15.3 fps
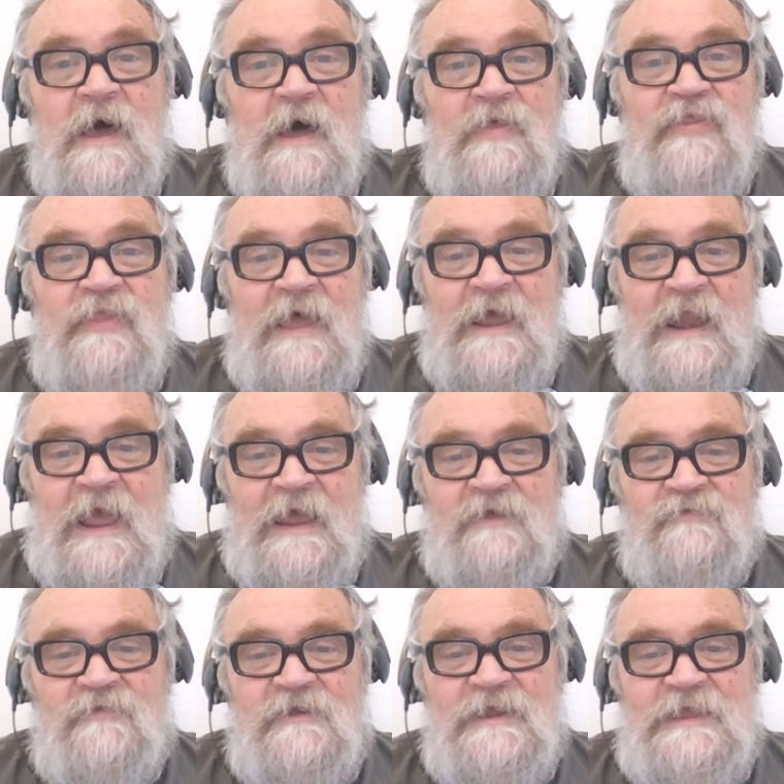and that
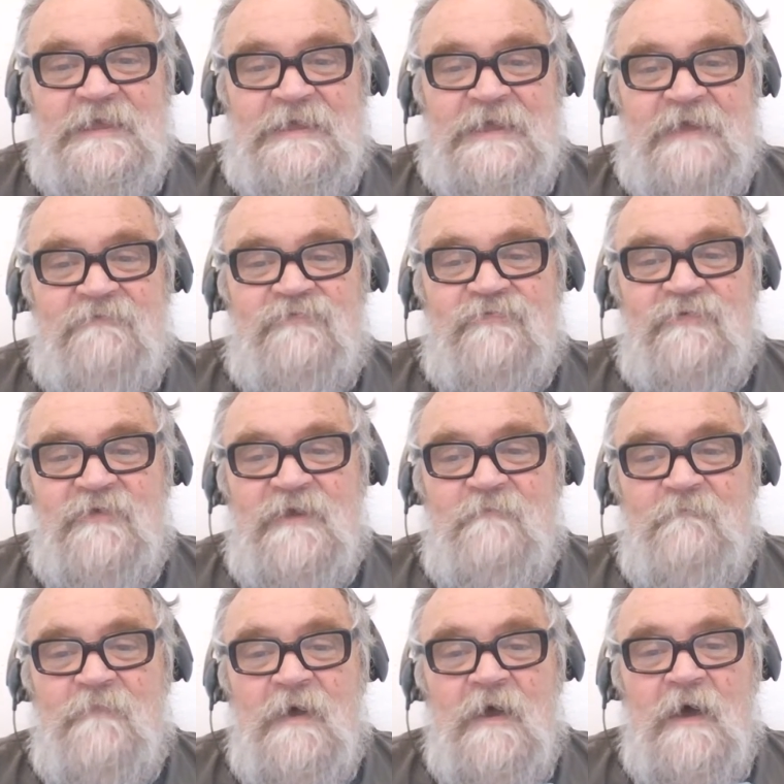actually gives
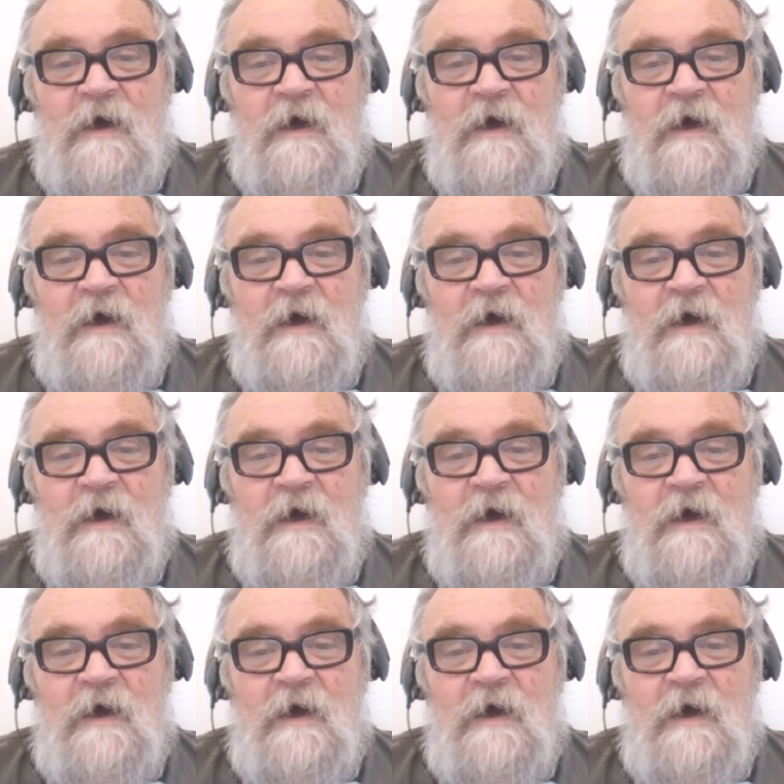him